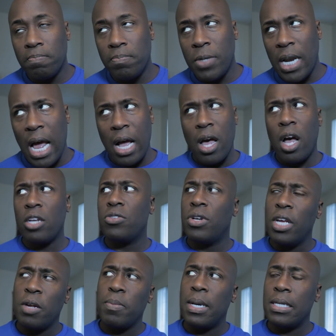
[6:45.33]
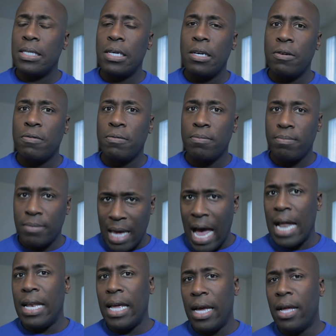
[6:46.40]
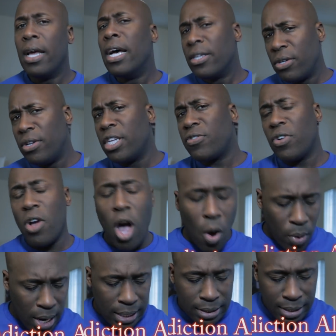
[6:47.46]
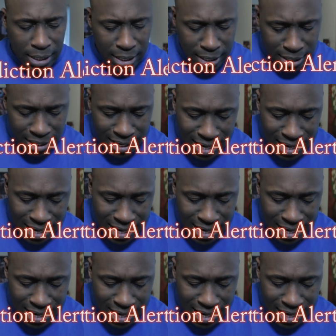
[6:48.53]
Did I contradict myself? I did. So disregard what I said.